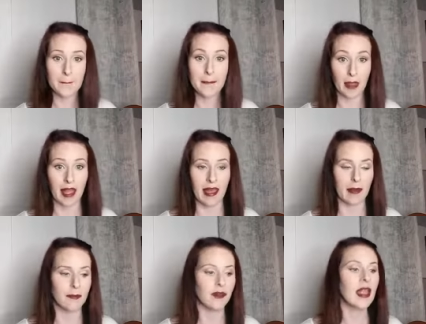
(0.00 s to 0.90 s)

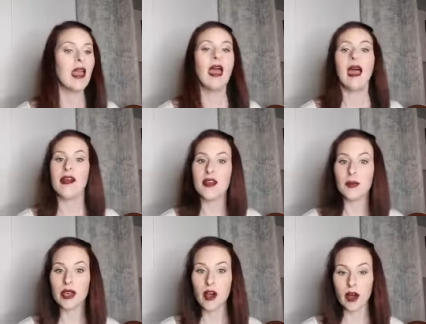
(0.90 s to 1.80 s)
okay? And then
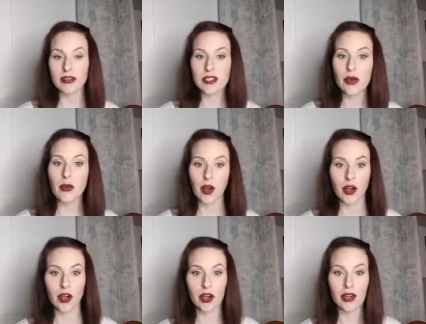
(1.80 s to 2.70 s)
we also
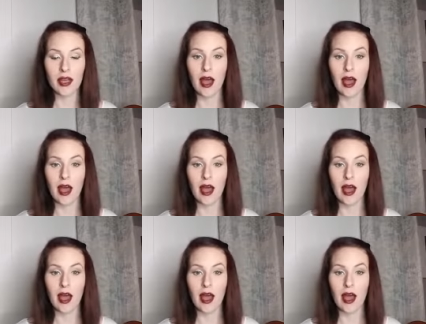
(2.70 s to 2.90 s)
earn